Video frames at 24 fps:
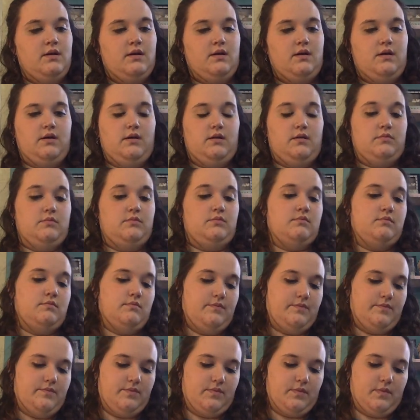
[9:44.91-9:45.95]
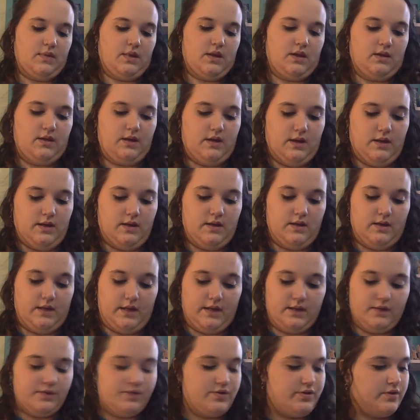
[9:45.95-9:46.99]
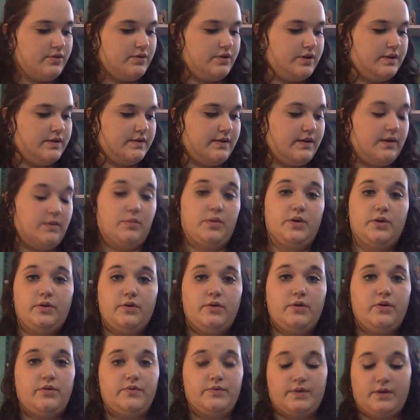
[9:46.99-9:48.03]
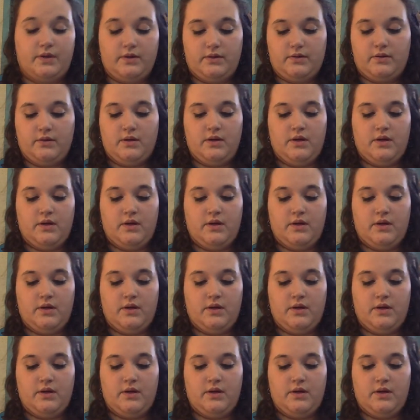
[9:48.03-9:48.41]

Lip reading: And next you're just going to put your nose on.